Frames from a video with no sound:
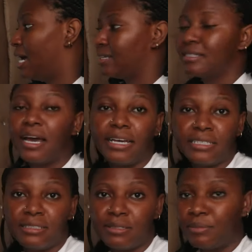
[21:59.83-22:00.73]
I start
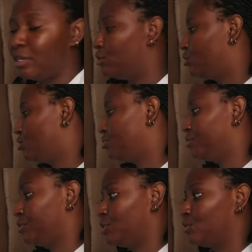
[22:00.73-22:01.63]
editing my YouTube
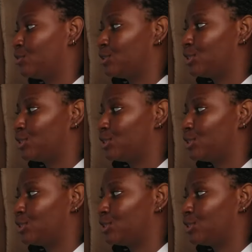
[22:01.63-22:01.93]
video for